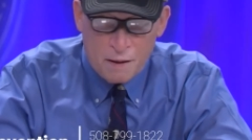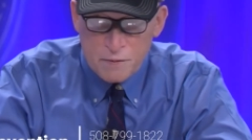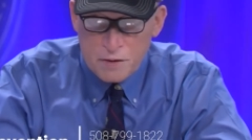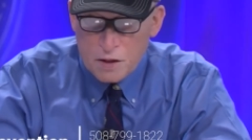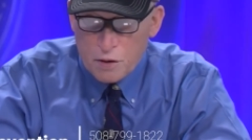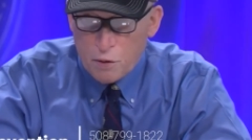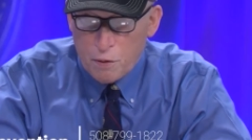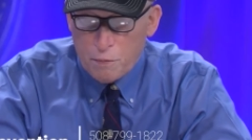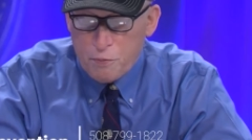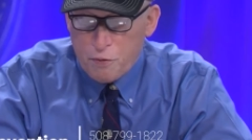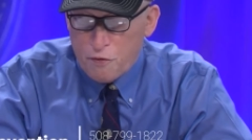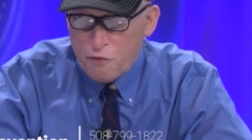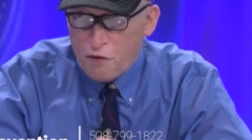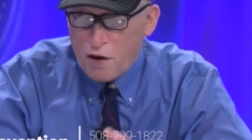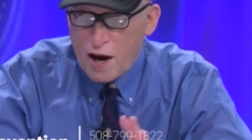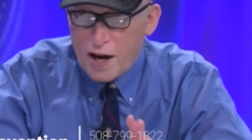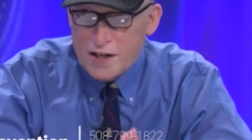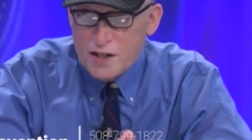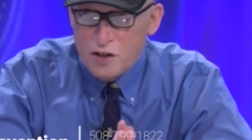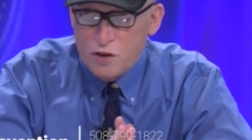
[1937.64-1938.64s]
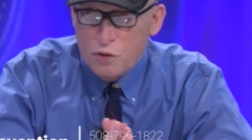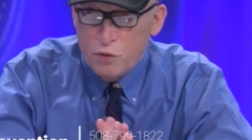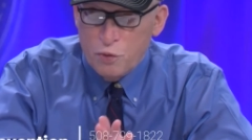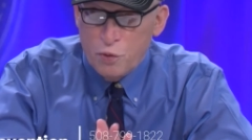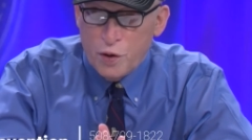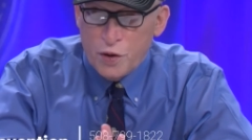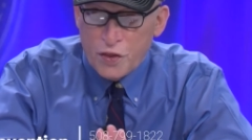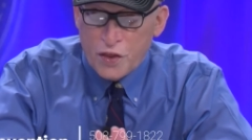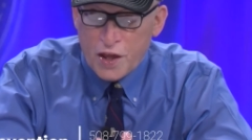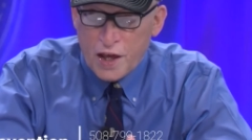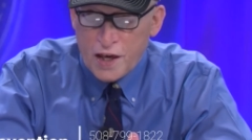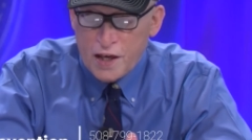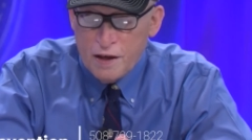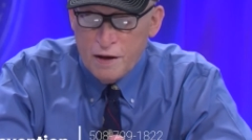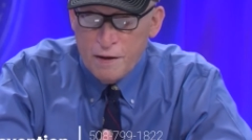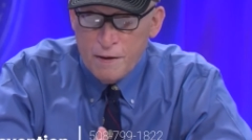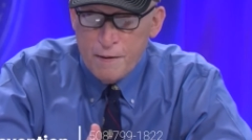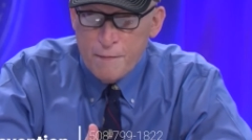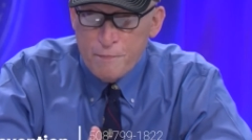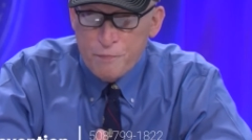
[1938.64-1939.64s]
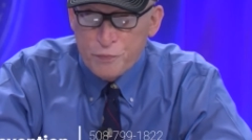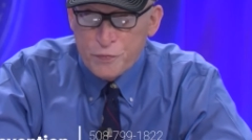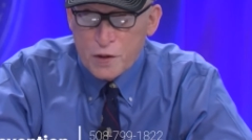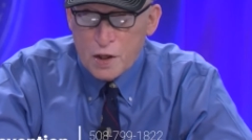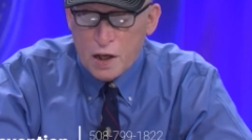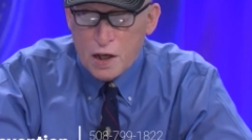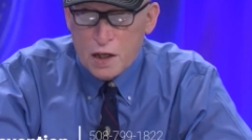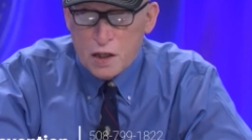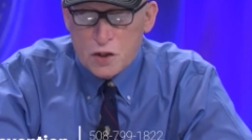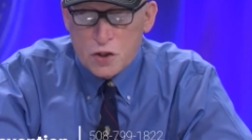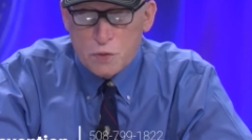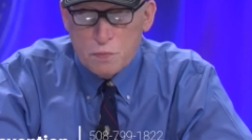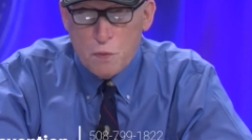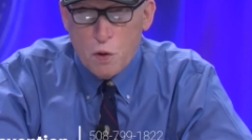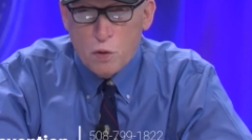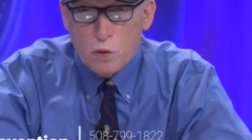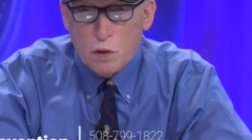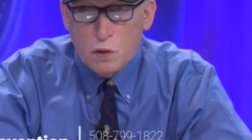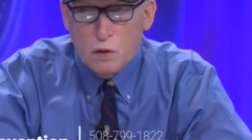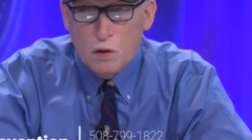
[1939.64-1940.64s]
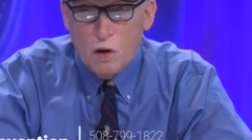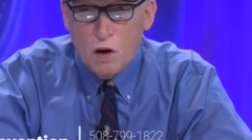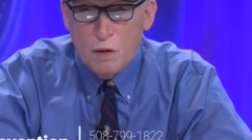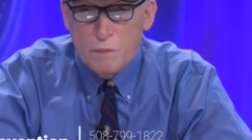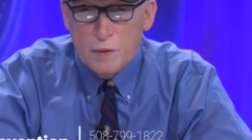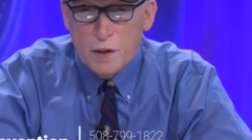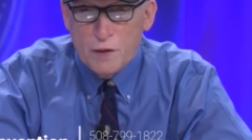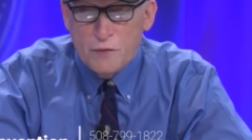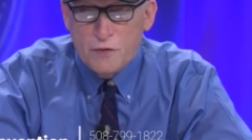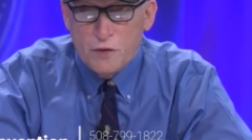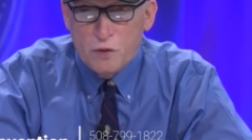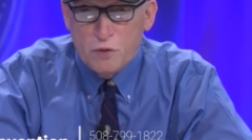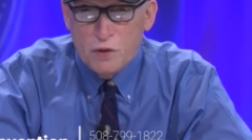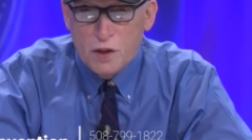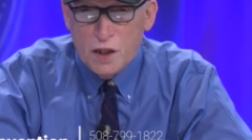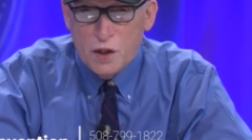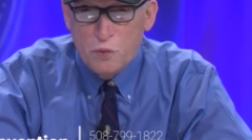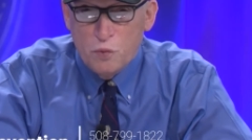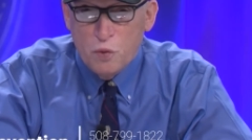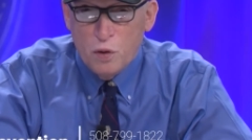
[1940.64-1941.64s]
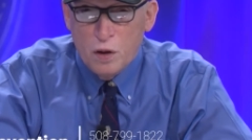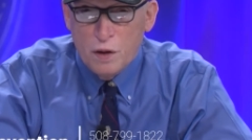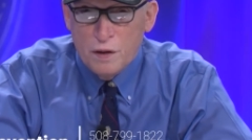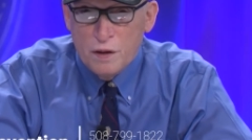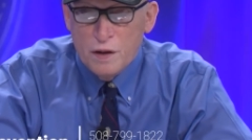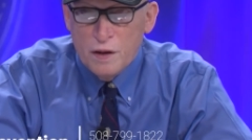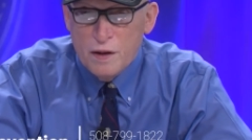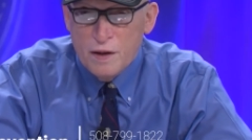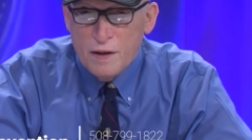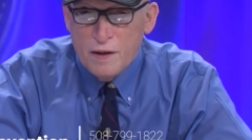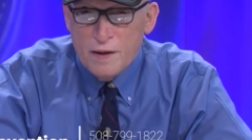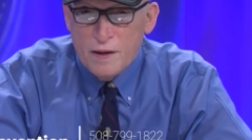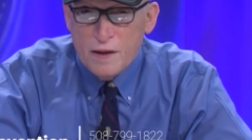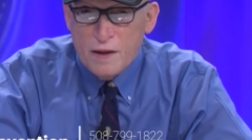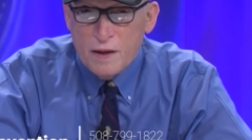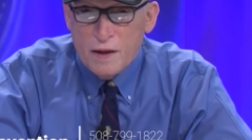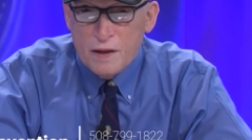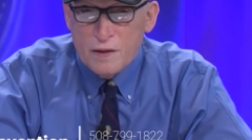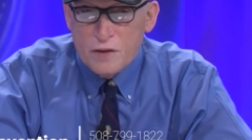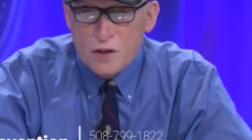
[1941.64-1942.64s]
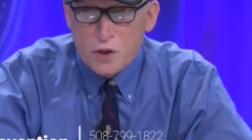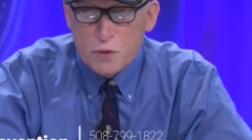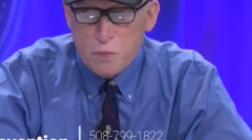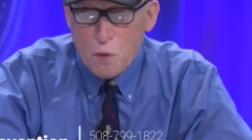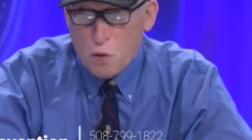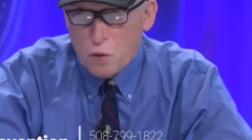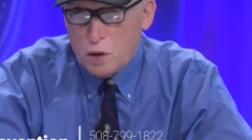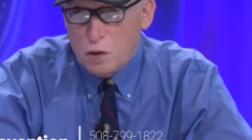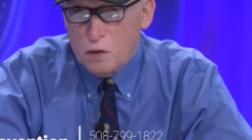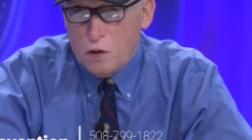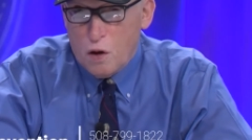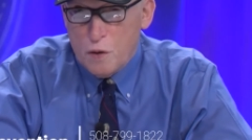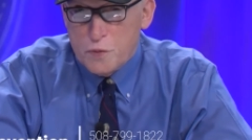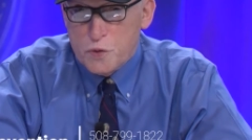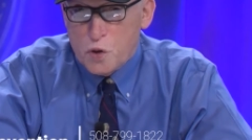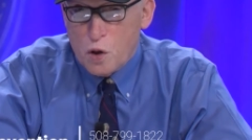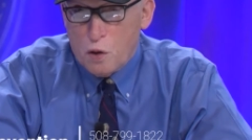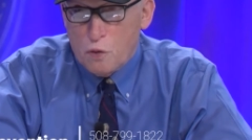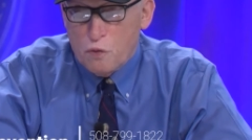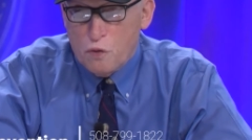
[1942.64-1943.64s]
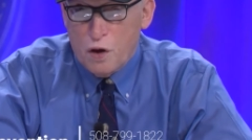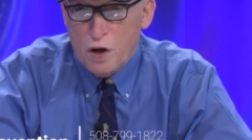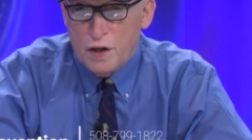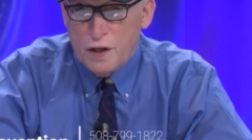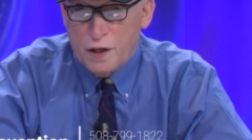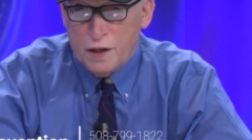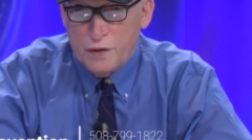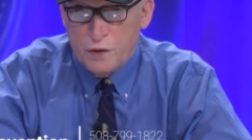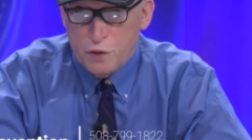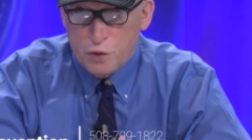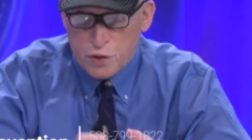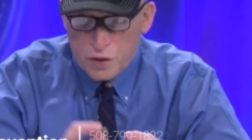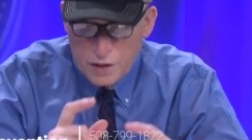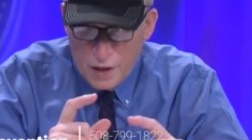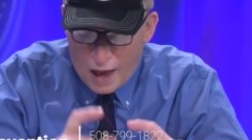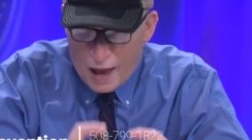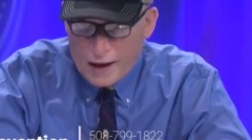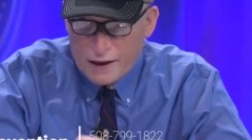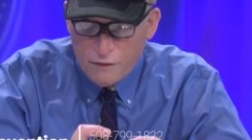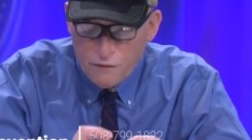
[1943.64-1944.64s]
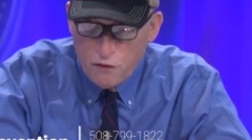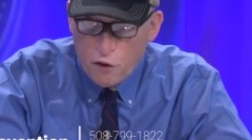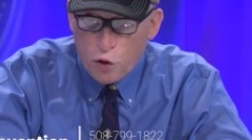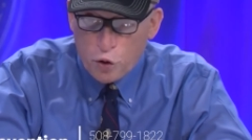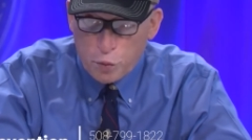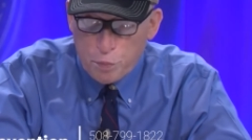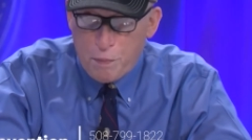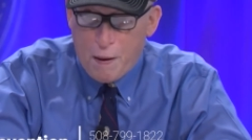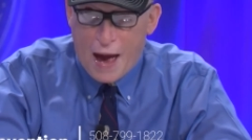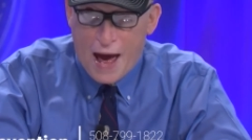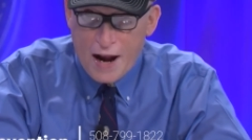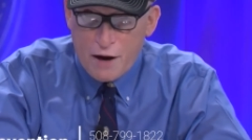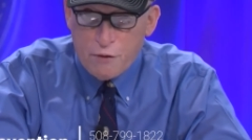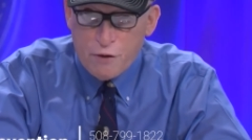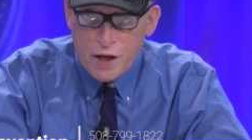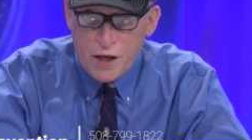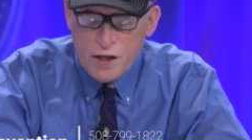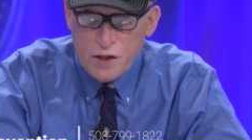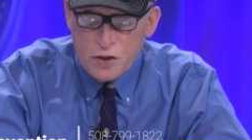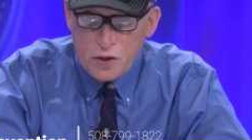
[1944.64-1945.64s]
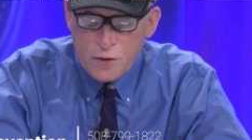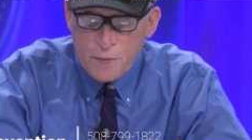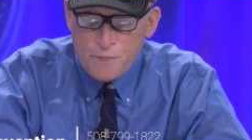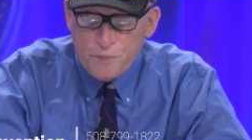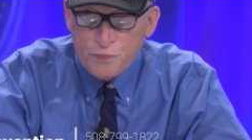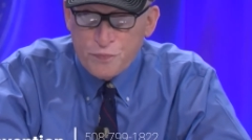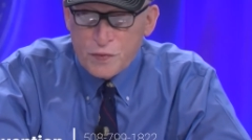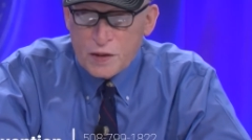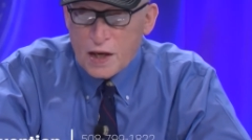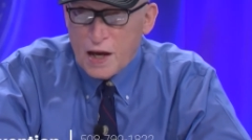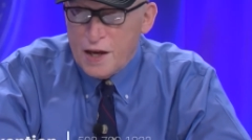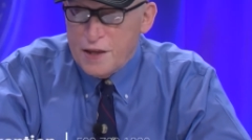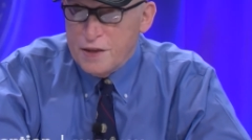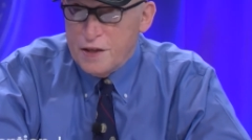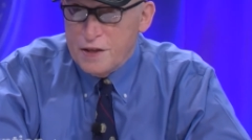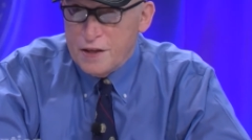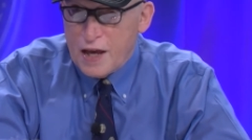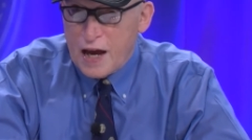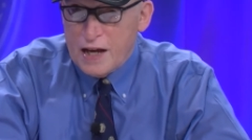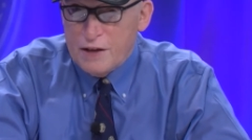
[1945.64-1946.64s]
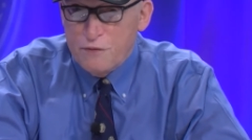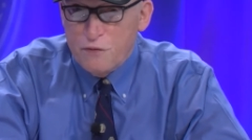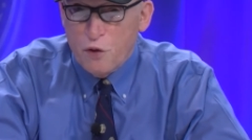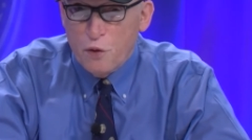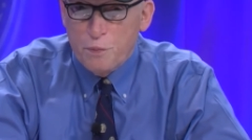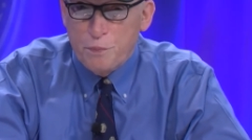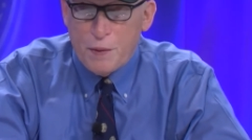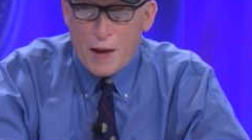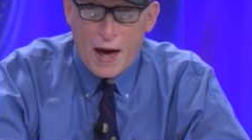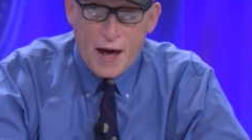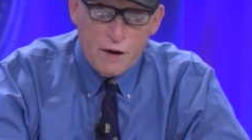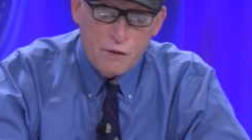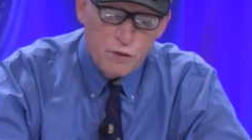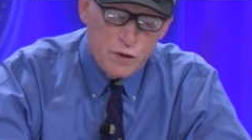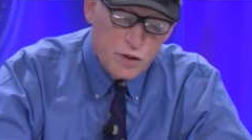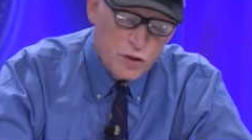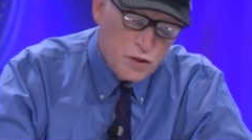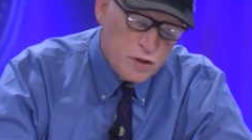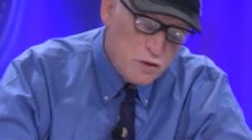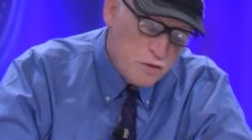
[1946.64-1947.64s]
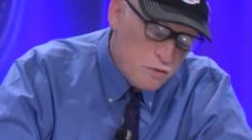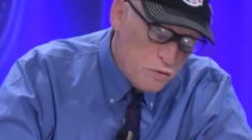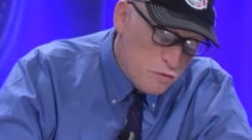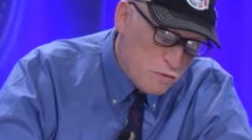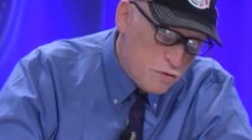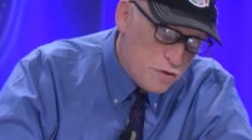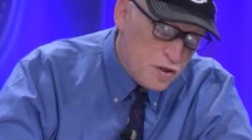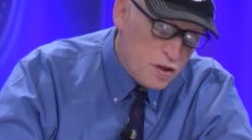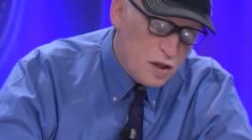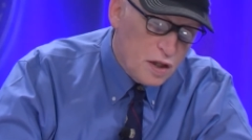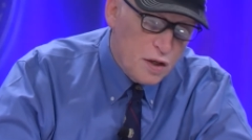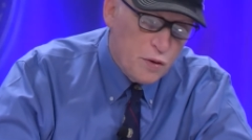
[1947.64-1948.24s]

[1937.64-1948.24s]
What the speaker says: they will provide you with a smoke alarm if you need one. The smoke alarms all run on those 9-volt batteries, and the 9-volt batteries, usually